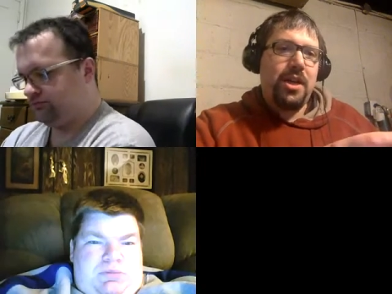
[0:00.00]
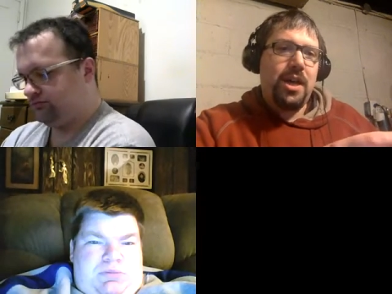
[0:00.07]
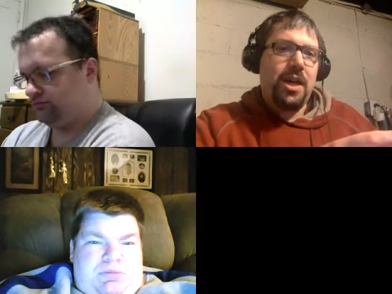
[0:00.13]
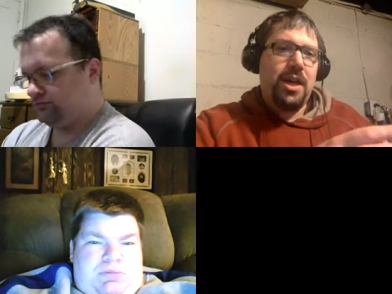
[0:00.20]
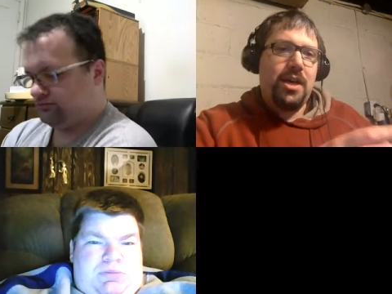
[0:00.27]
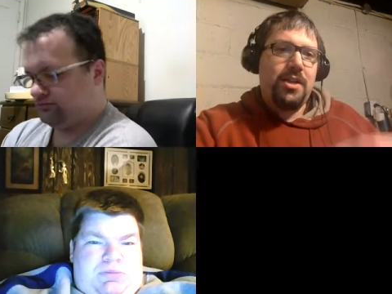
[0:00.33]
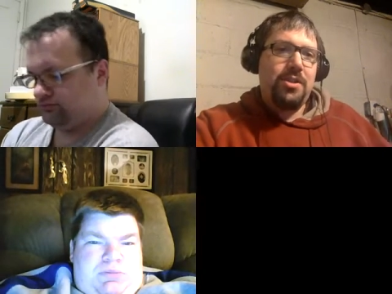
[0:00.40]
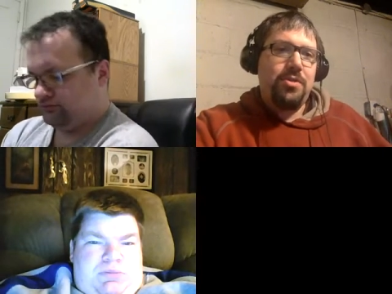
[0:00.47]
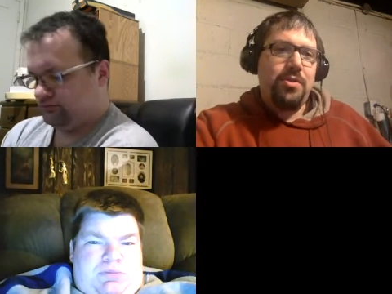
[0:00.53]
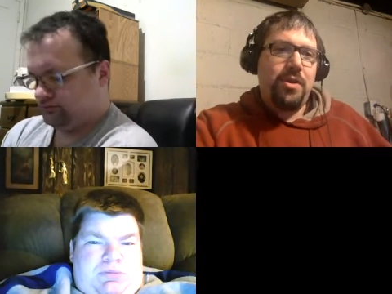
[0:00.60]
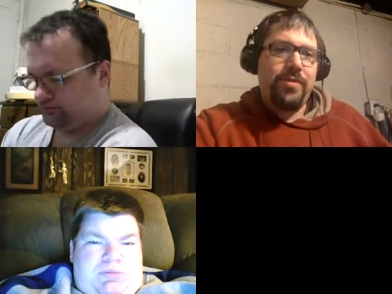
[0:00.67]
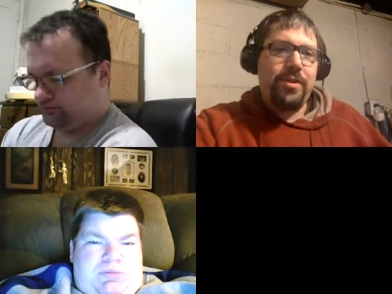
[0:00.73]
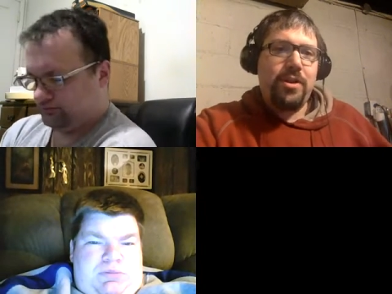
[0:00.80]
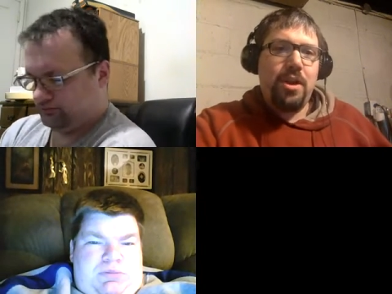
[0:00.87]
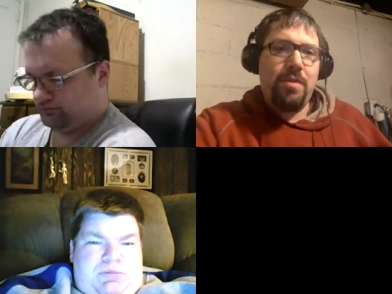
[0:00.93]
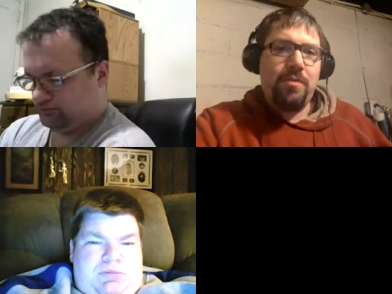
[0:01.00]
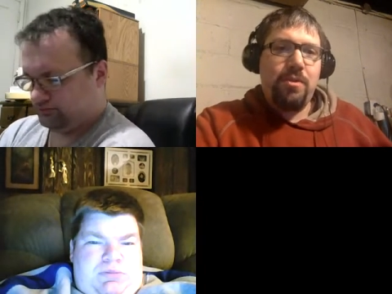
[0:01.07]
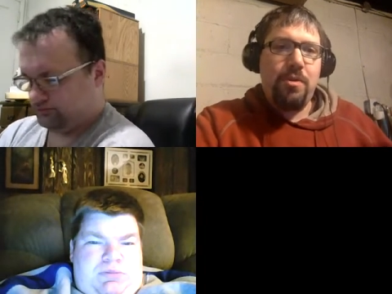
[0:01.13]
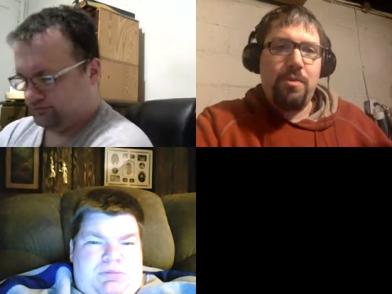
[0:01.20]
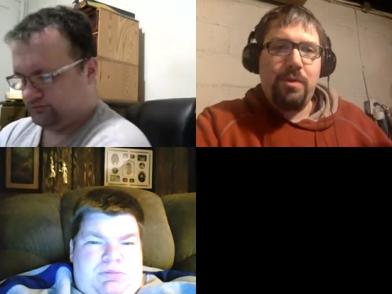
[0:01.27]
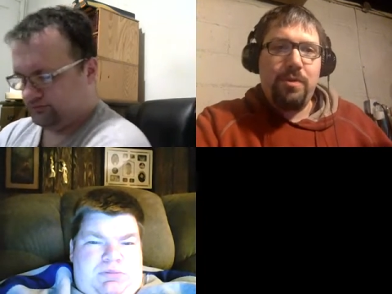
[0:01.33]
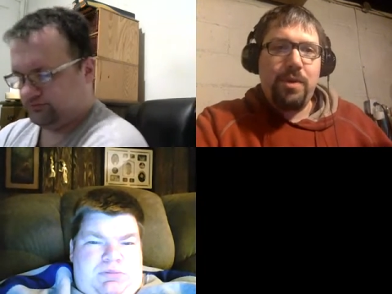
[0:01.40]
Speaker 1: uh, to overcome
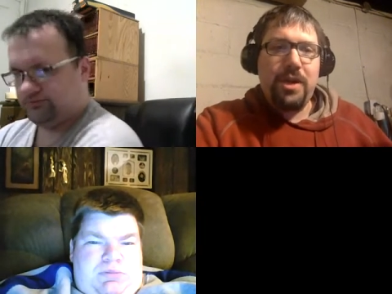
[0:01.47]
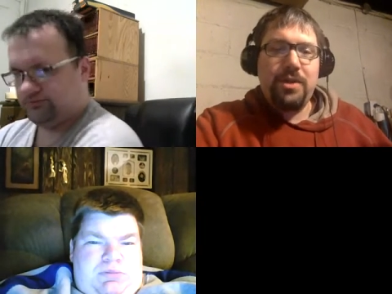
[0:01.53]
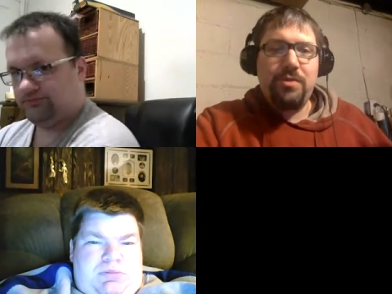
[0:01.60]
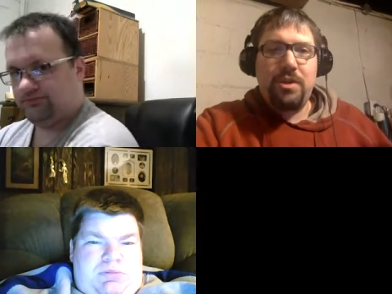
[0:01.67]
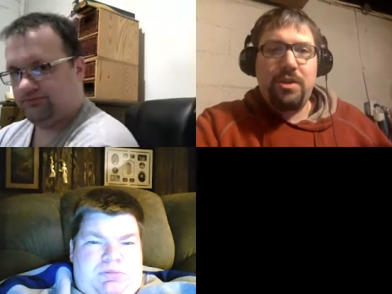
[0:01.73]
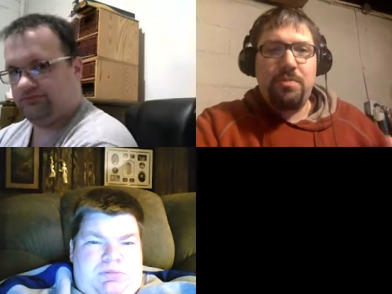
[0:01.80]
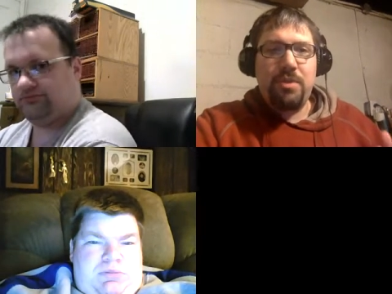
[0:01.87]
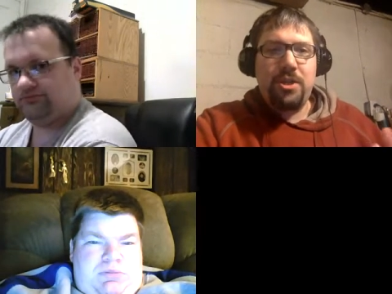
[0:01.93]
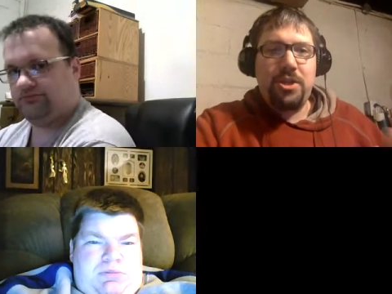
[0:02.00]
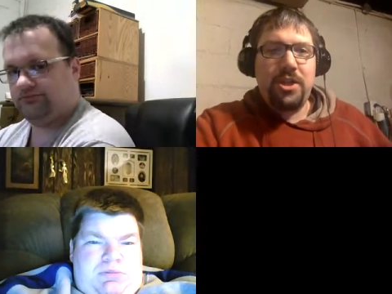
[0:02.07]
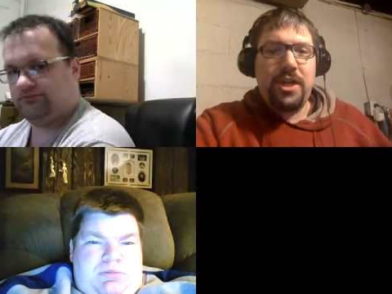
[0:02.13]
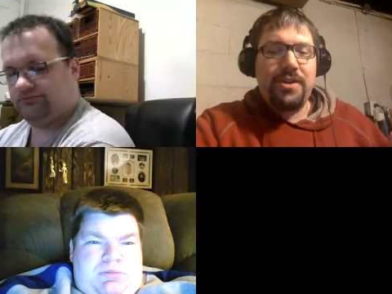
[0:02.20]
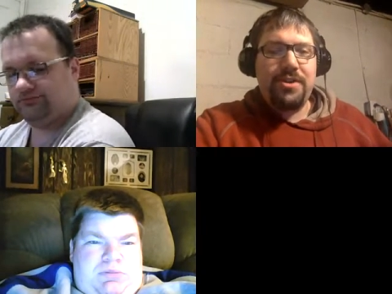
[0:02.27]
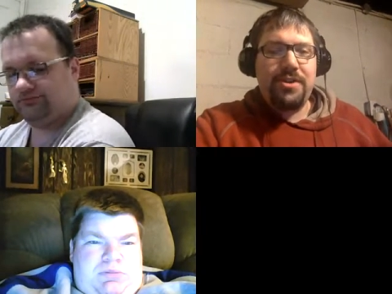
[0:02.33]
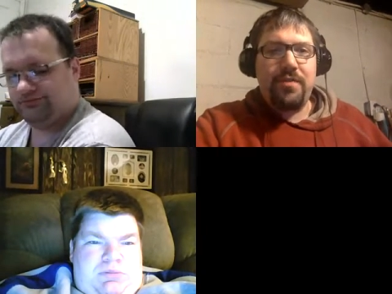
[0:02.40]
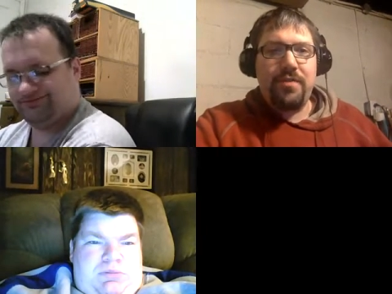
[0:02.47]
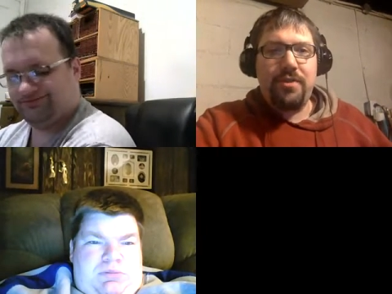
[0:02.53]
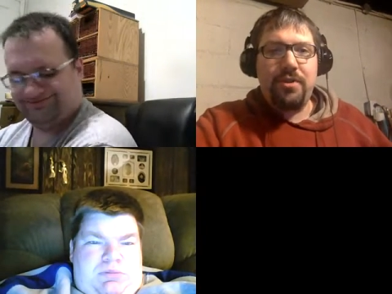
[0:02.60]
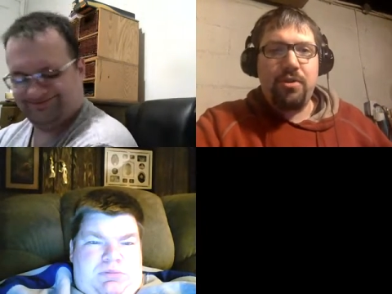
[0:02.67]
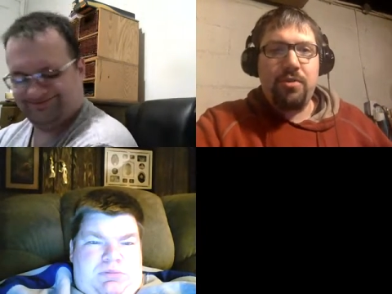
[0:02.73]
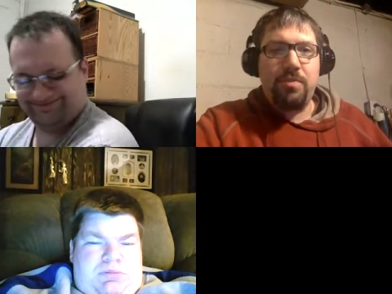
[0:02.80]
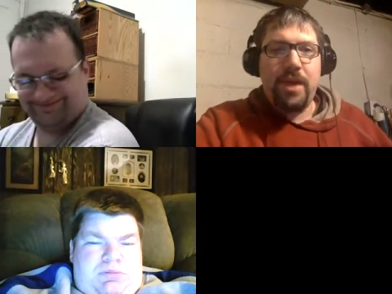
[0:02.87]
Roman Reigns while he's punching out 70
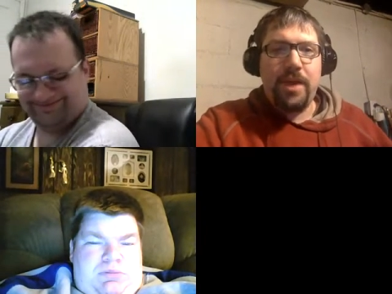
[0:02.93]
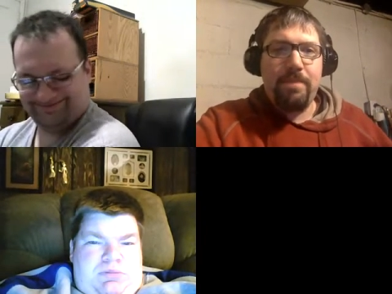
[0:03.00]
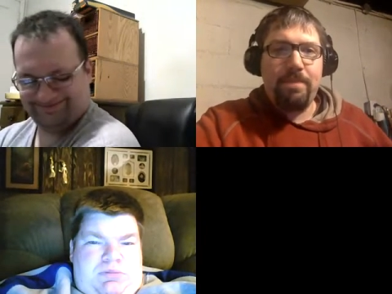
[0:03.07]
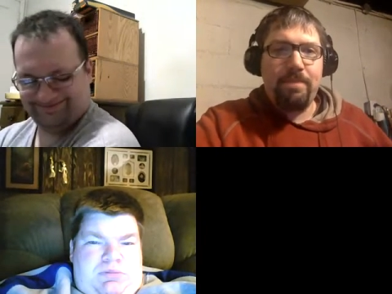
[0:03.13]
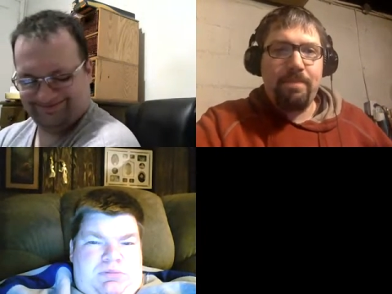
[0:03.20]
year old men.